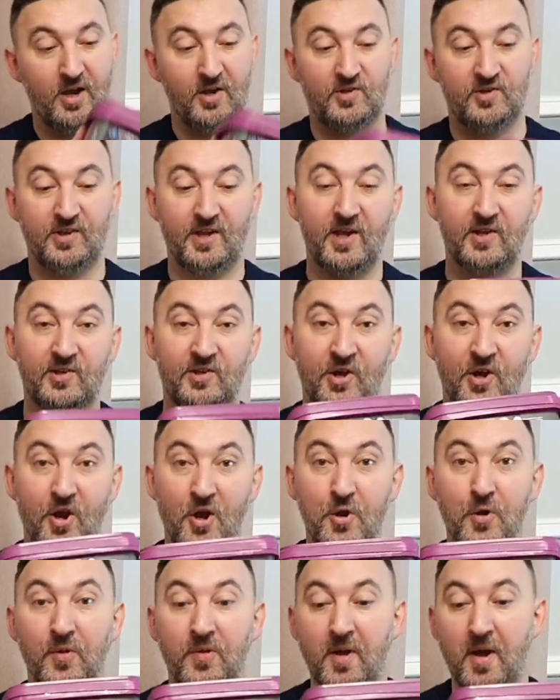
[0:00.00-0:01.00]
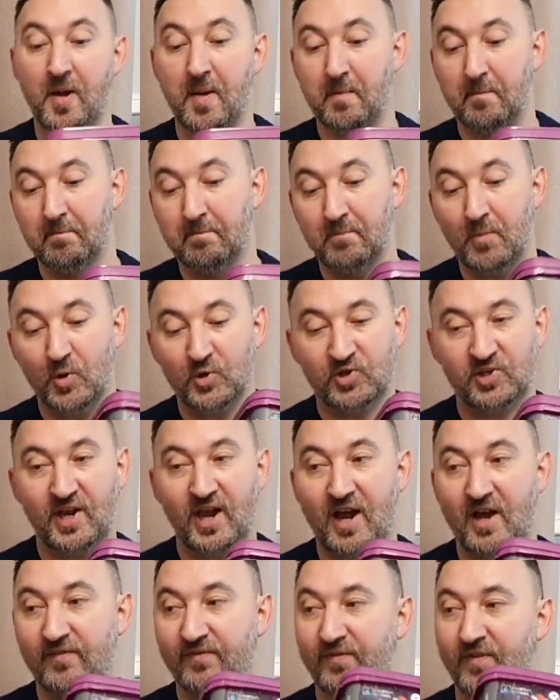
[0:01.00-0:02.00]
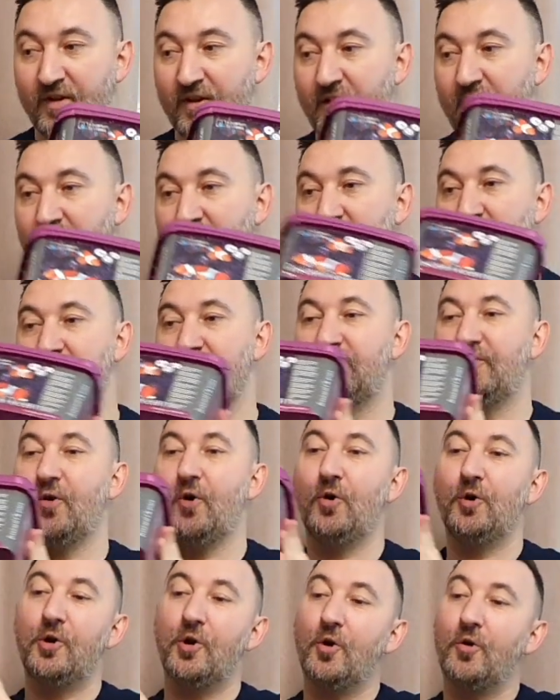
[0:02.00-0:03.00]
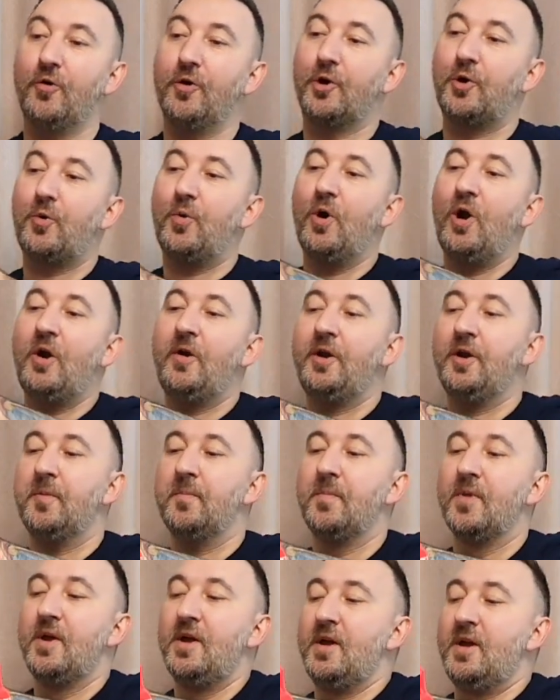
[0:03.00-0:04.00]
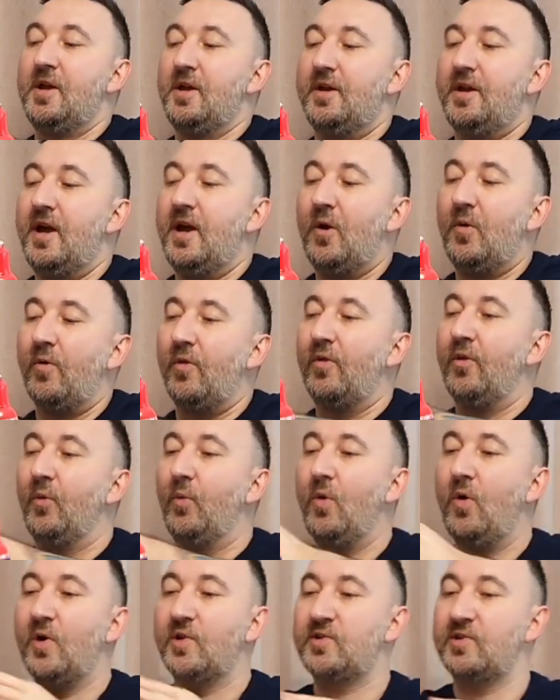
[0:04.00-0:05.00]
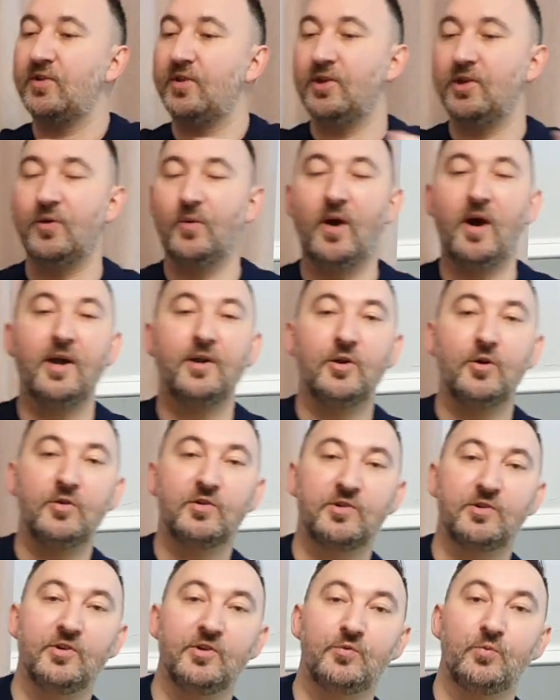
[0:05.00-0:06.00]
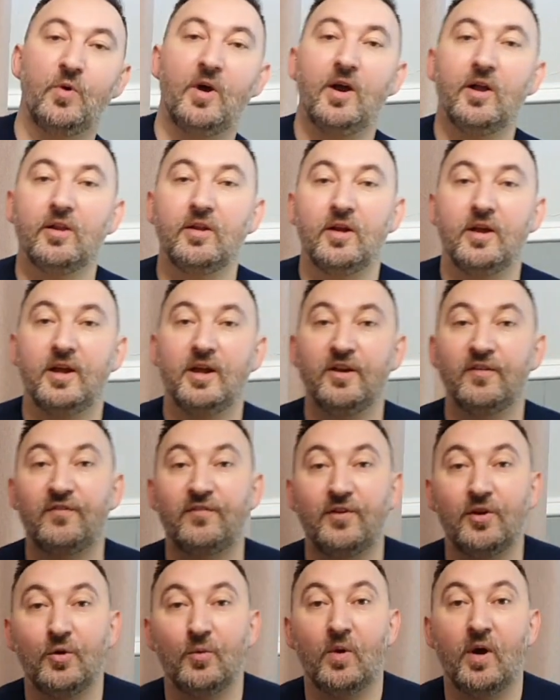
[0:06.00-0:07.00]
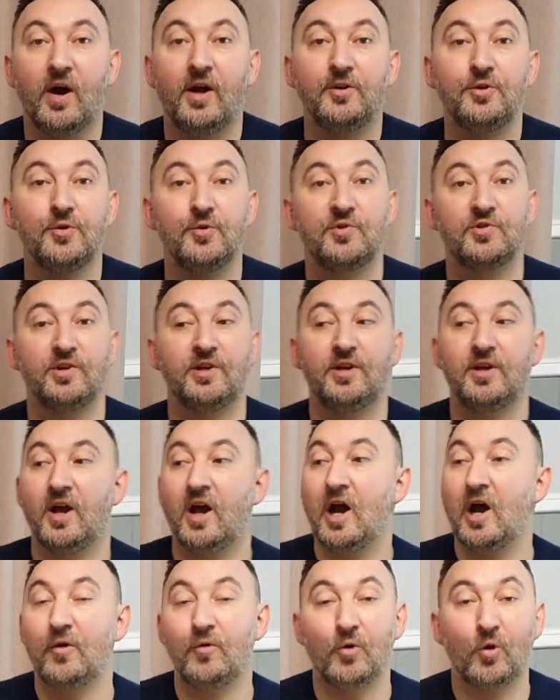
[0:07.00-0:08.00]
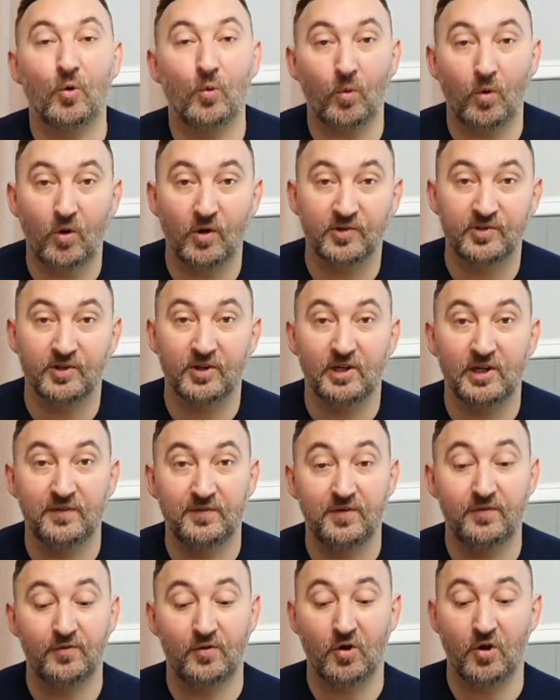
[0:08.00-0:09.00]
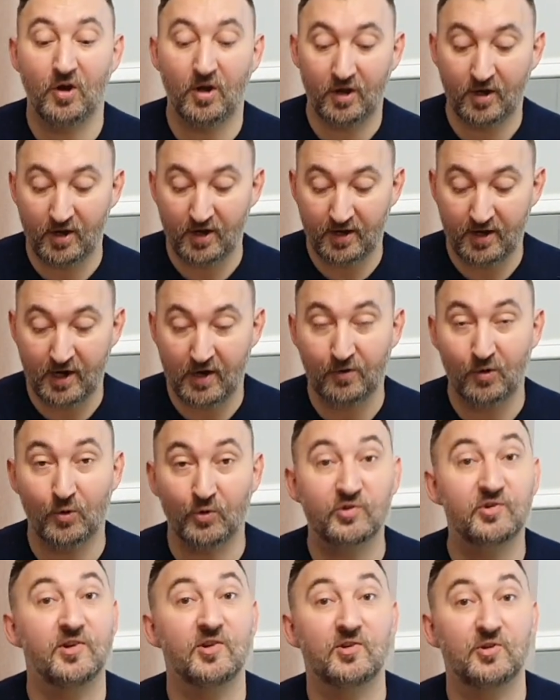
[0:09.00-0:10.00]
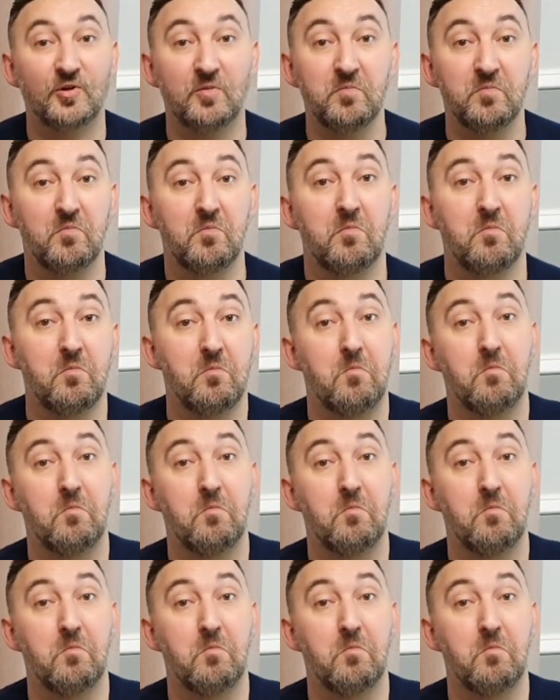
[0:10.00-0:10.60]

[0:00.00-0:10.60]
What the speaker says: So that's another must-have for your aquarium. Now, the water that you are using as well, if you are using RO water, if you've got an RO system,